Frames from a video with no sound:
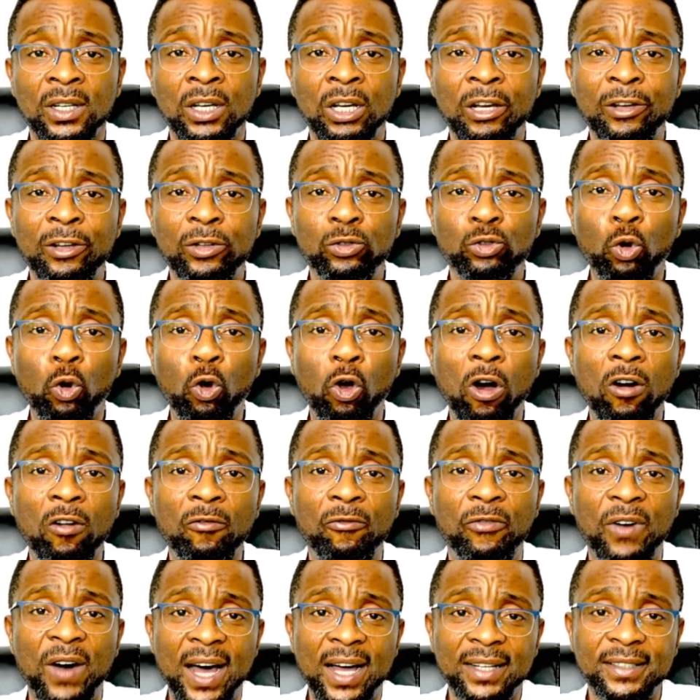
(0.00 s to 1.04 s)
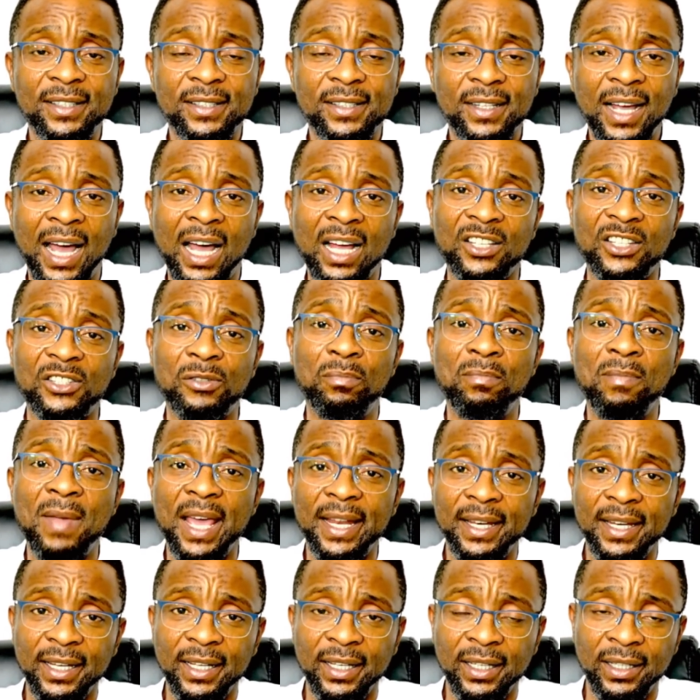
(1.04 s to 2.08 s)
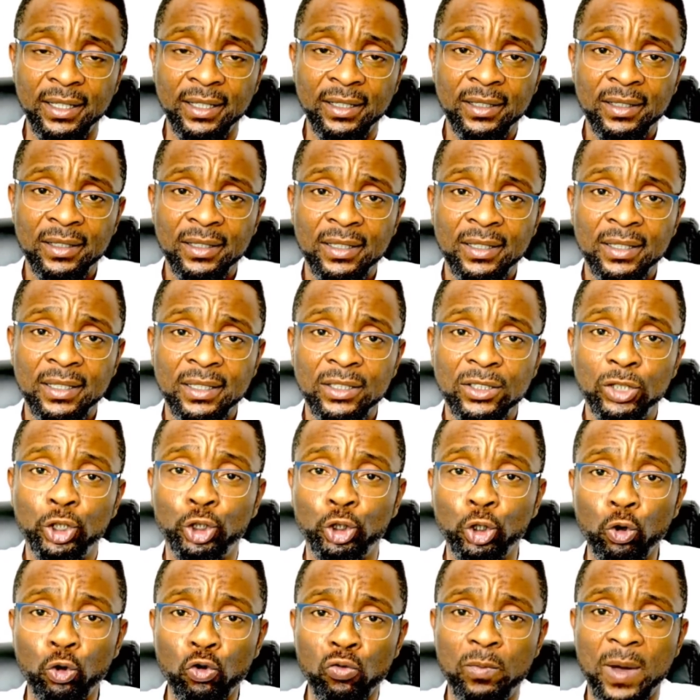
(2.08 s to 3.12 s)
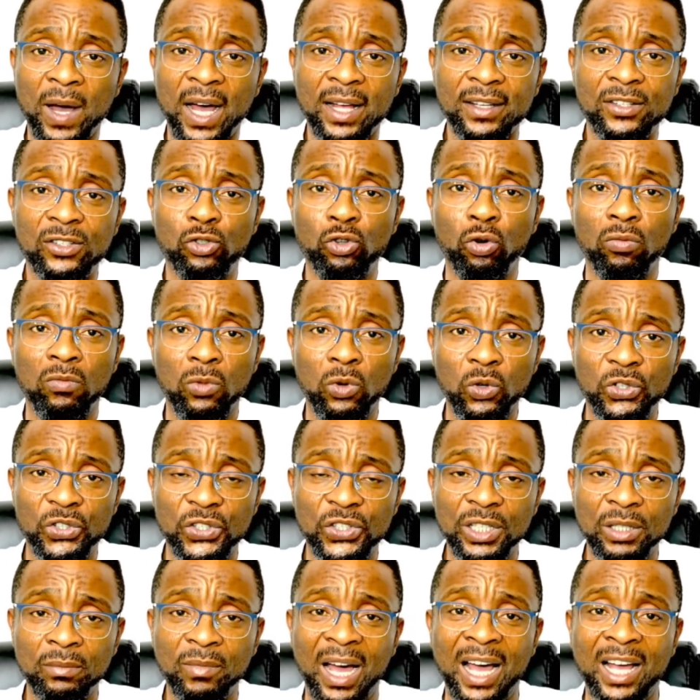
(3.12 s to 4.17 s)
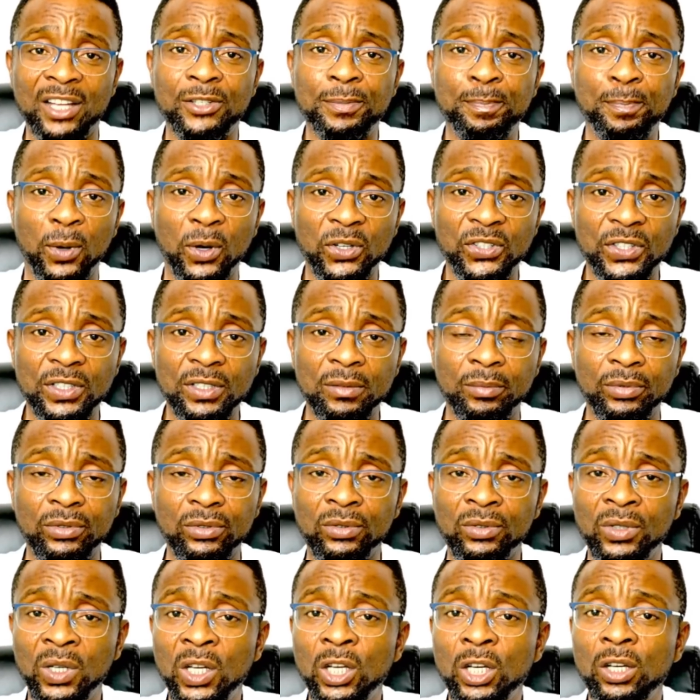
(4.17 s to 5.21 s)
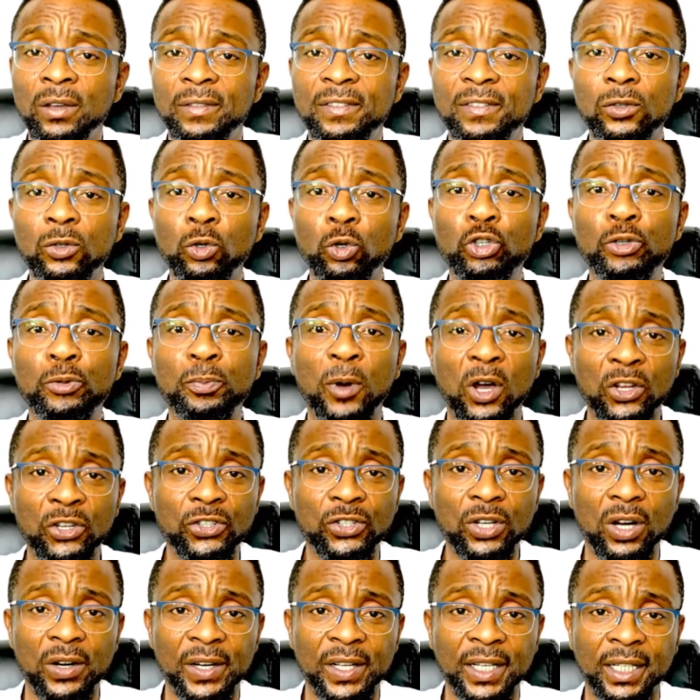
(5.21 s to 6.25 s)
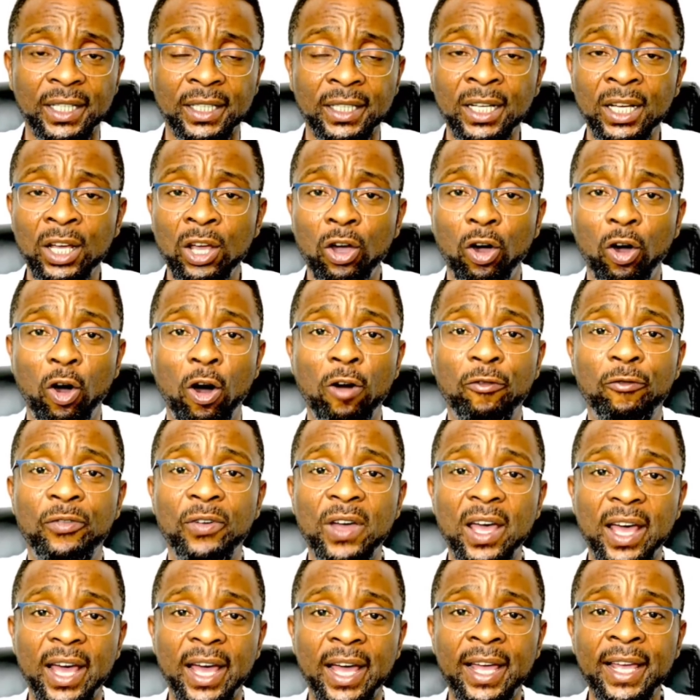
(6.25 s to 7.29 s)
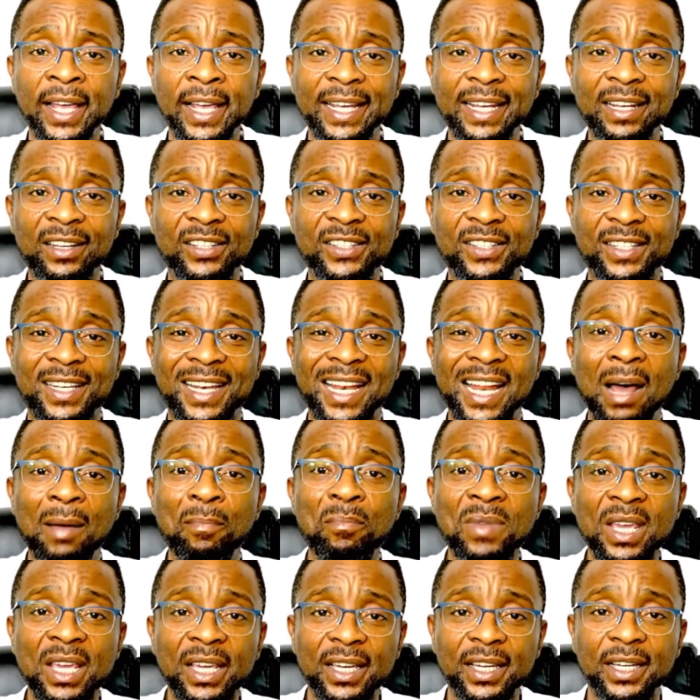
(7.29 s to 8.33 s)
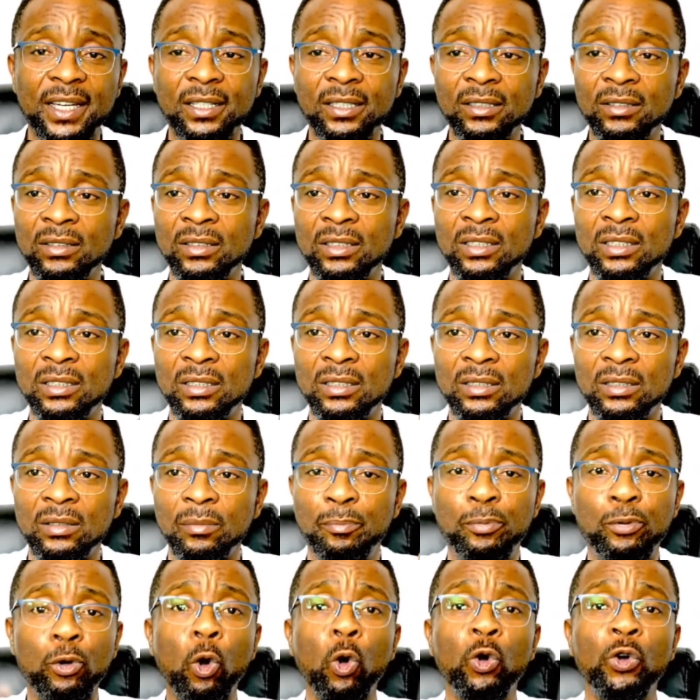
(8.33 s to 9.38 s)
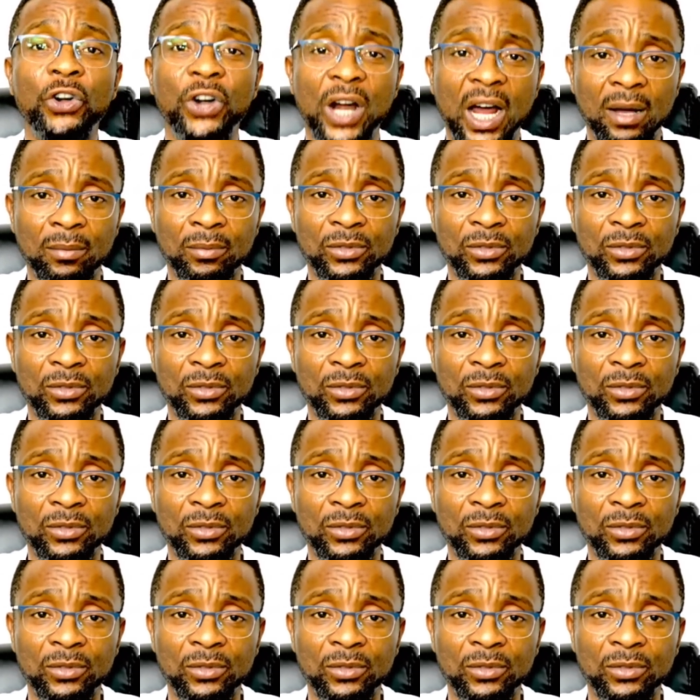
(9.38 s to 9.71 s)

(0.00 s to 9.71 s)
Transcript: to convert as many Yorubas to Muslim as possible through sponsoring of Islamic programs,